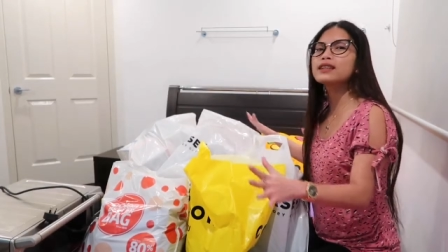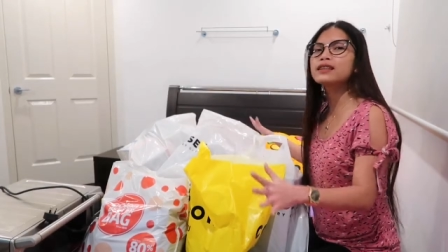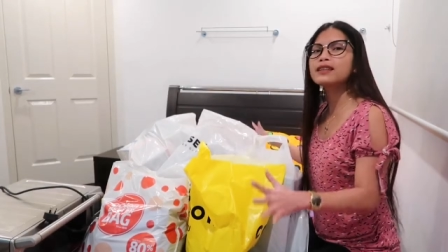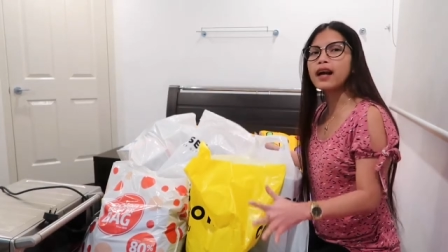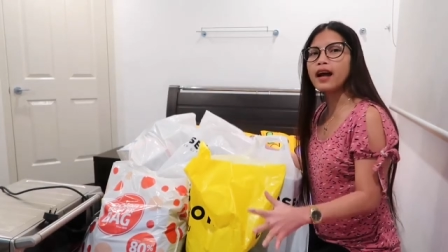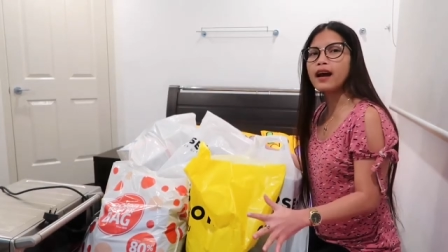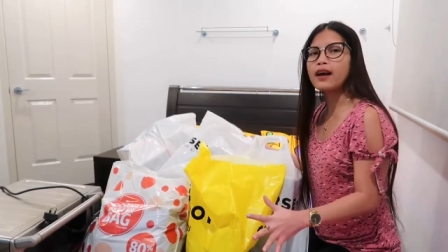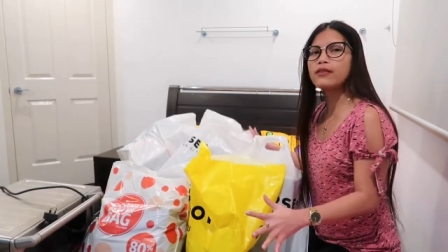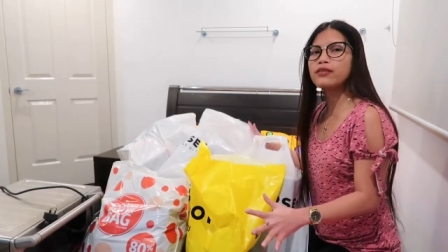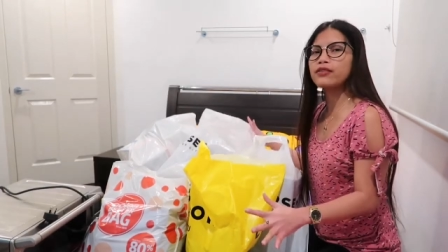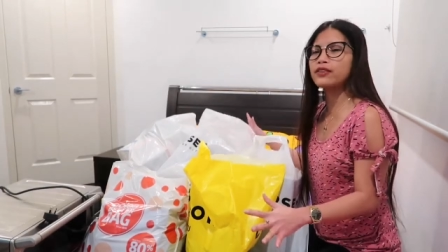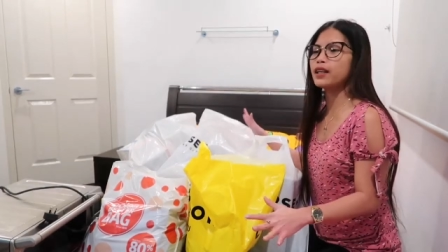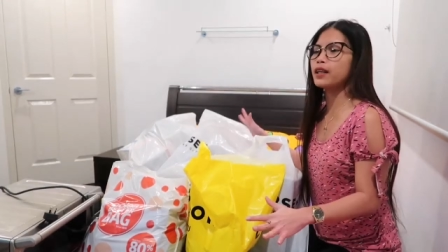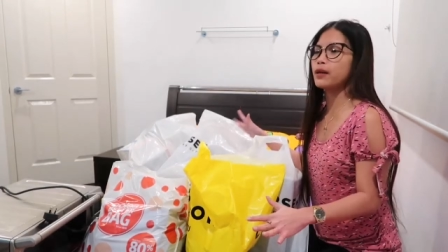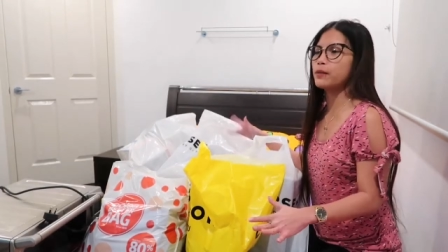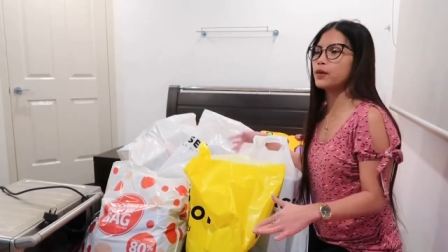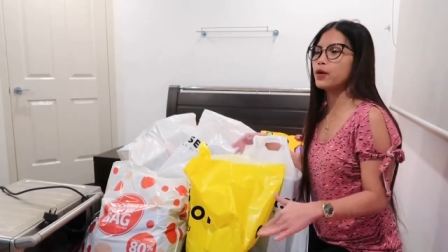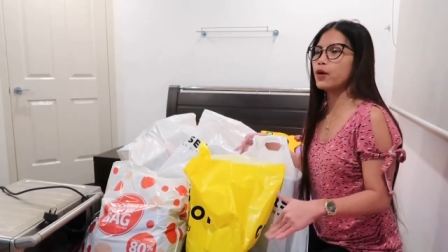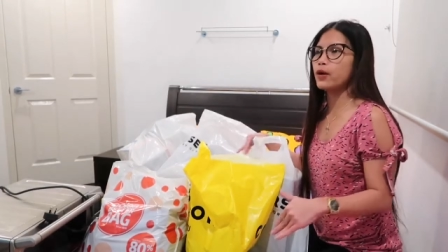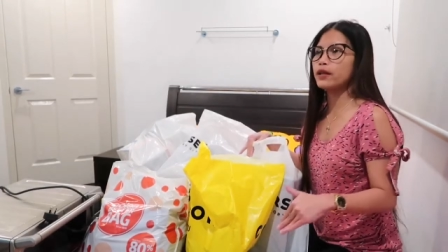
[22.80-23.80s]
stuff
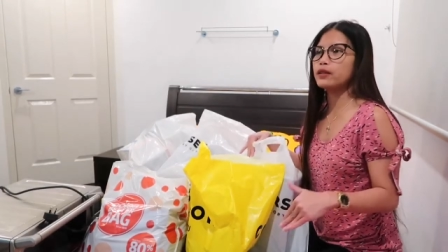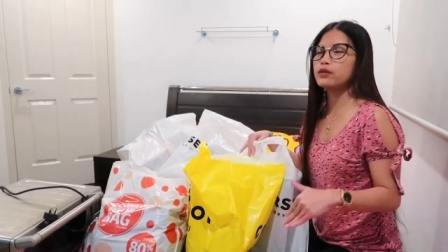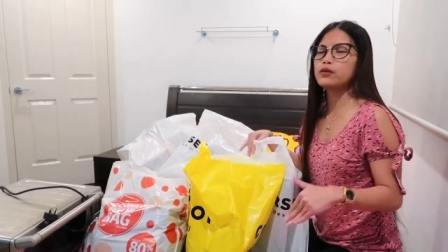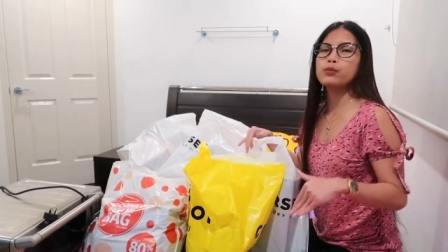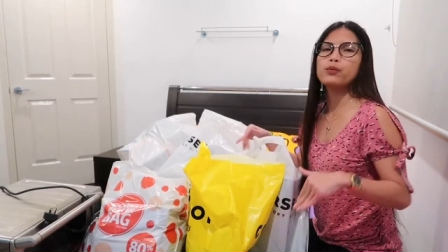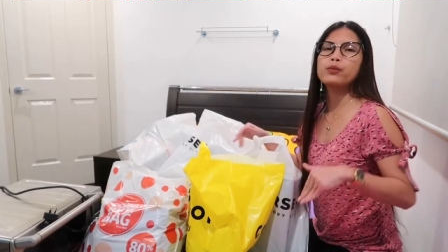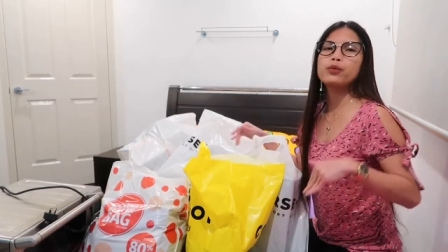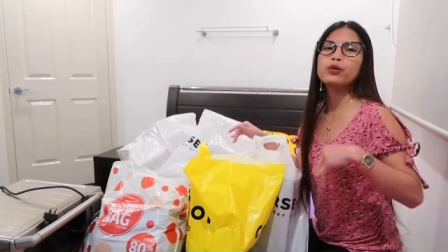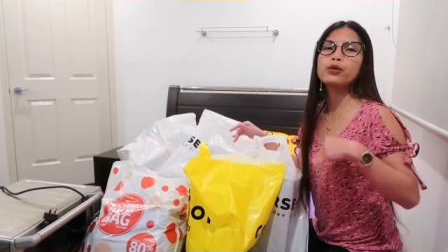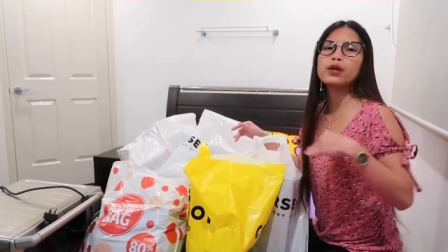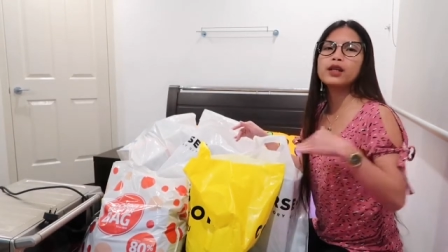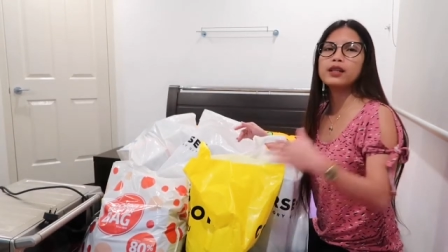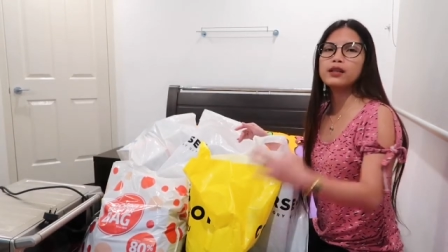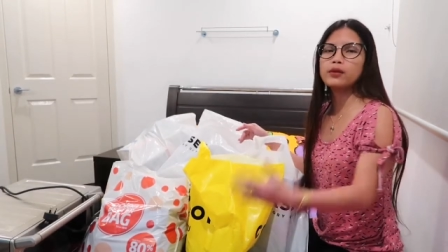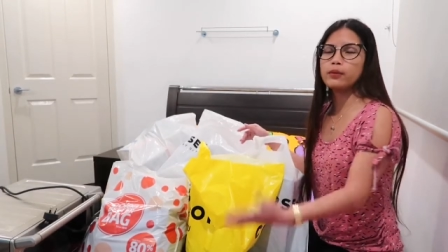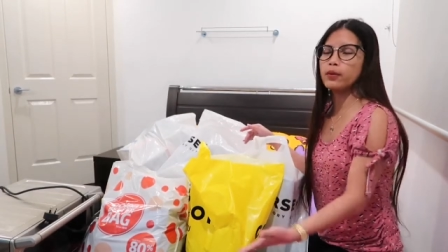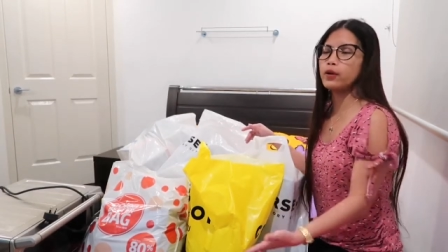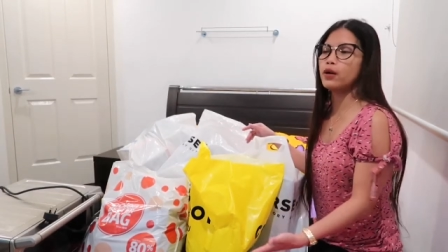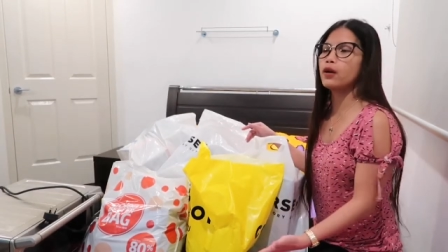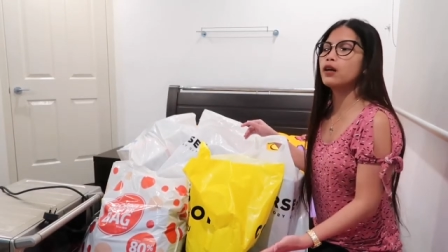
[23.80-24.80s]
that I'm going to put in
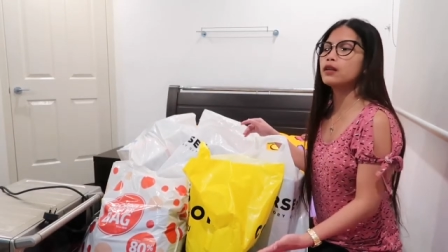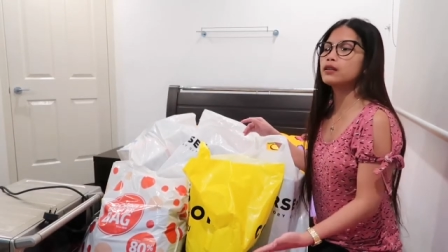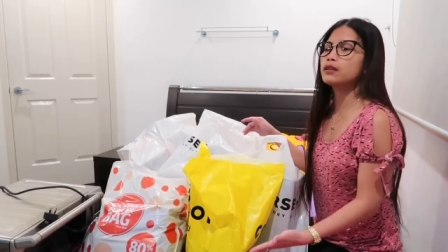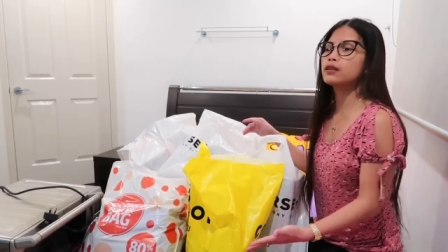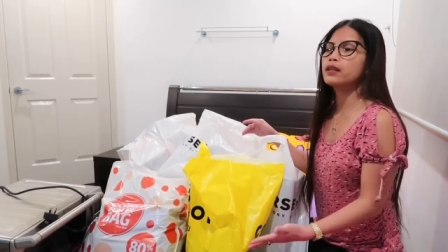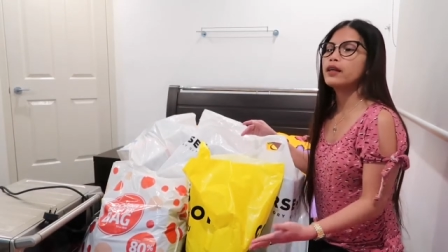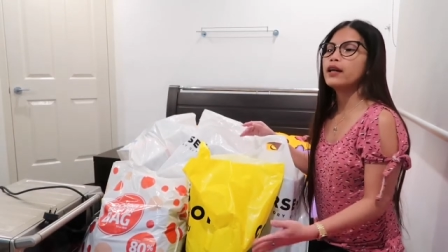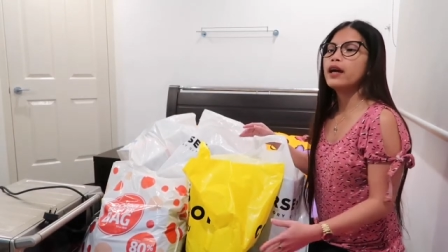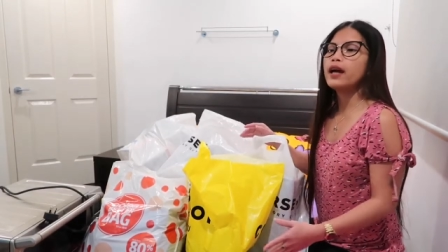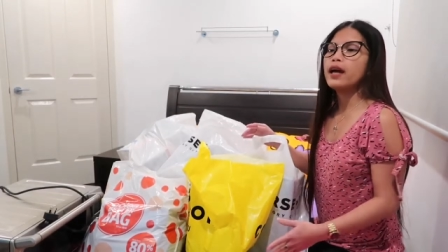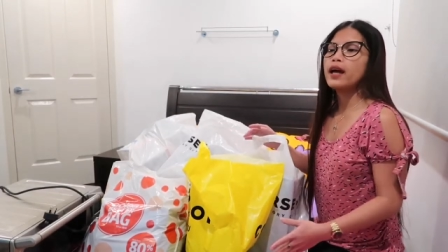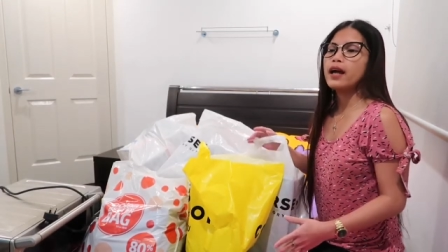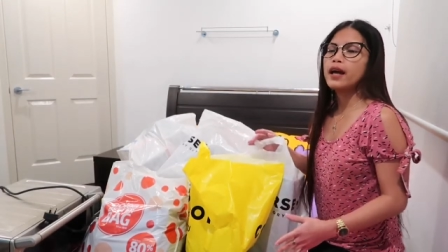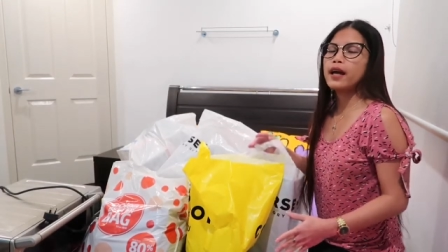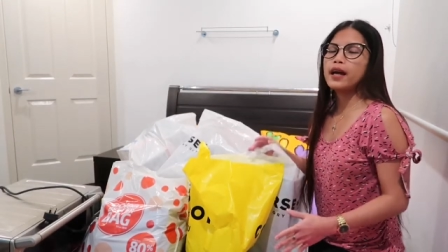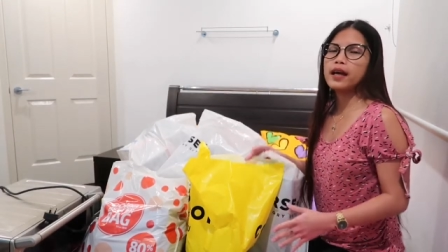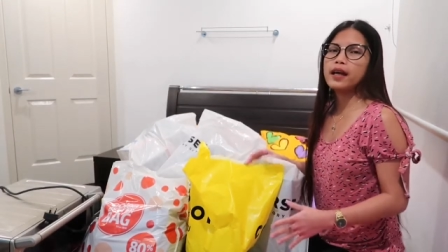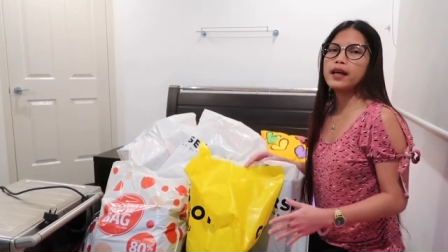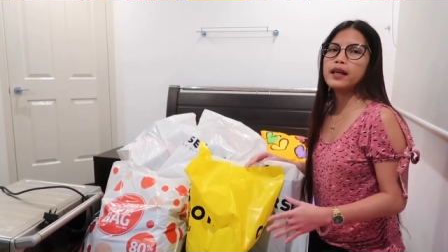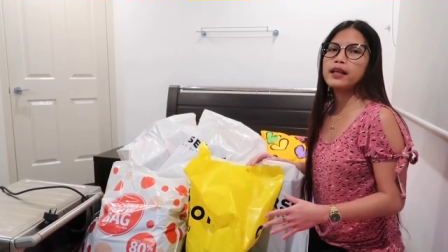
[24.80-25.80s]
the box,
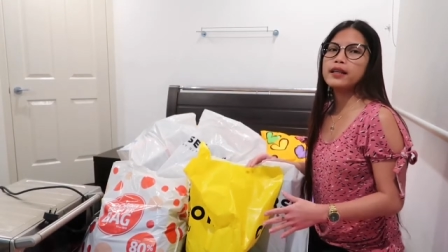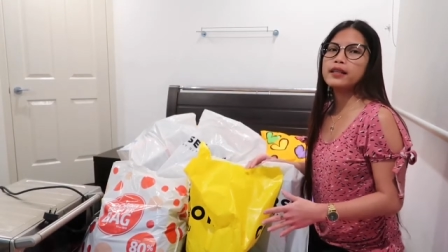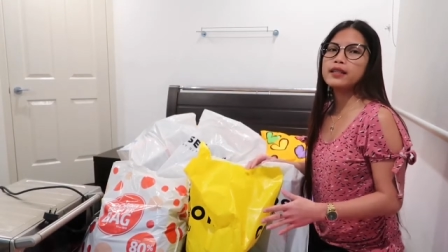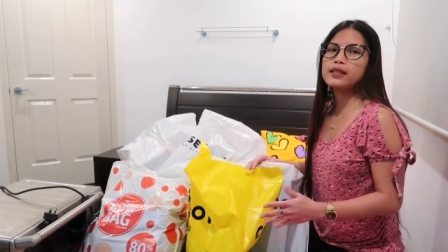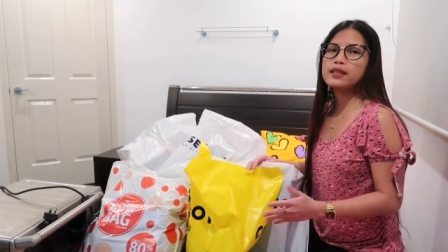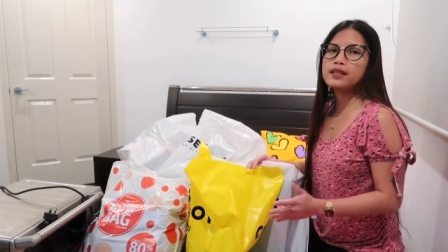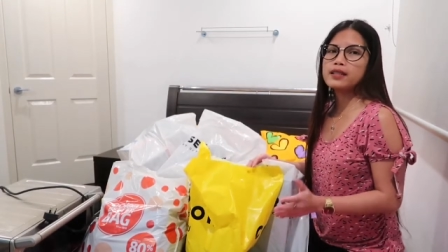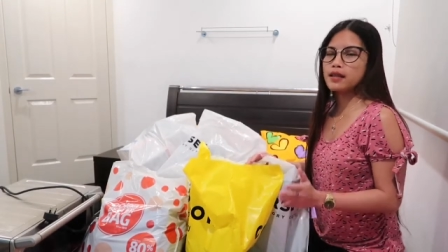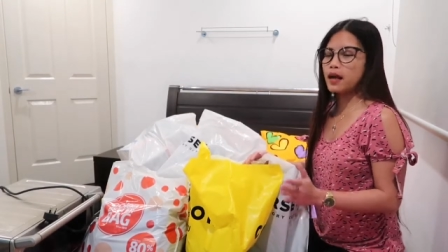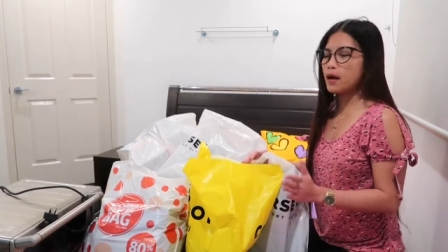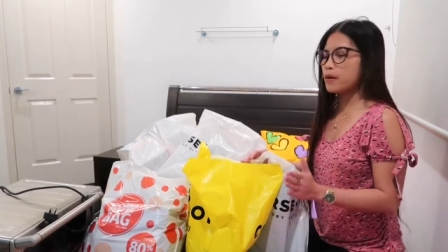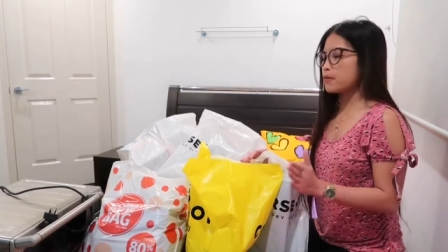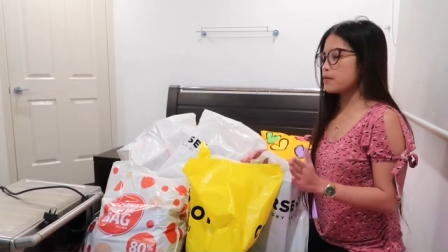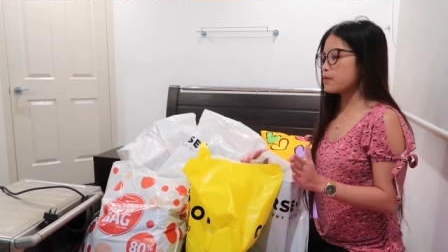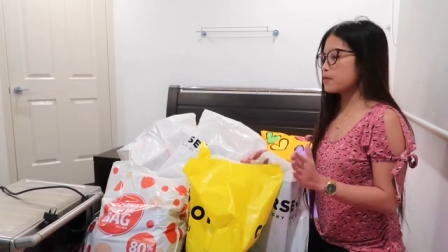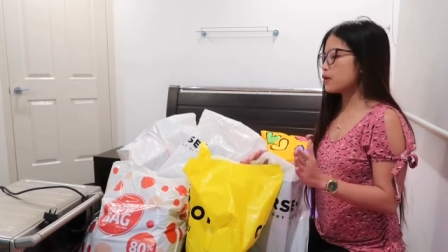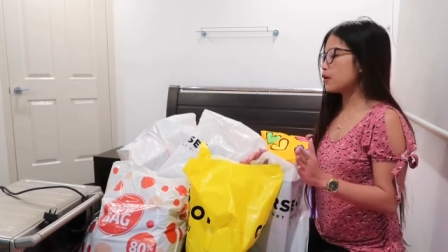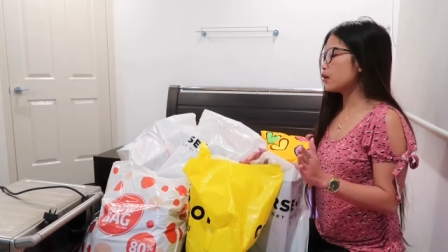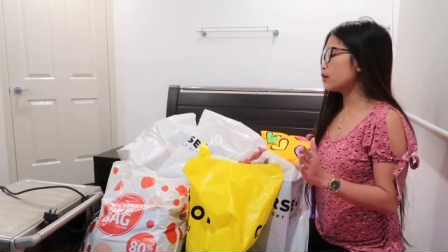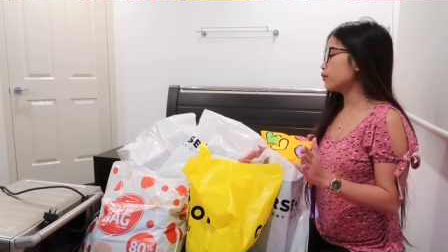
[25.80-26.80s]
and
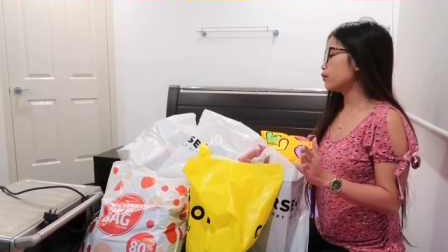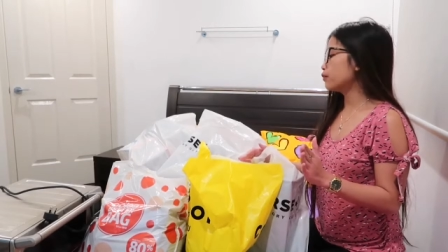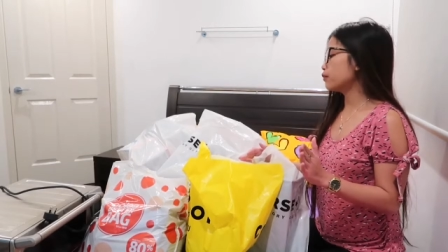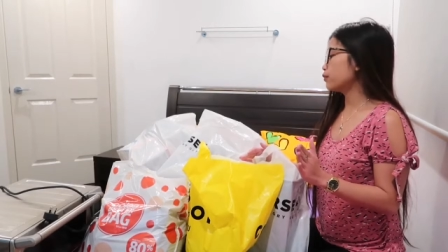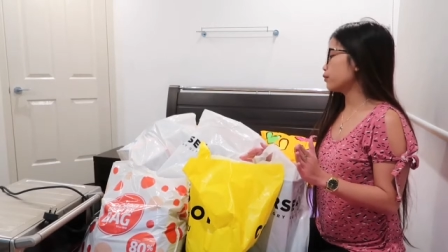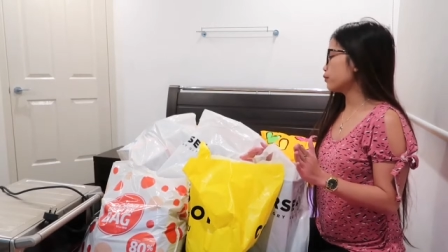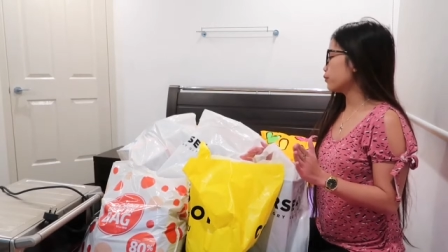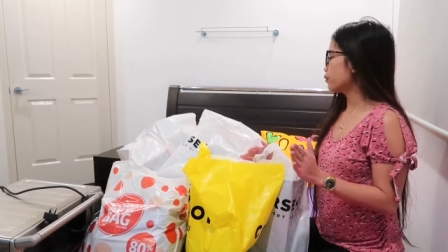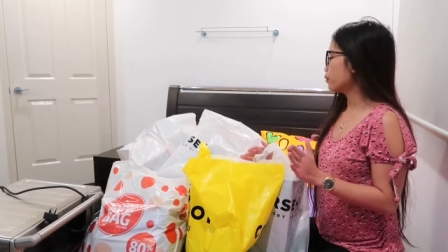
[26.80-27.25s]
some of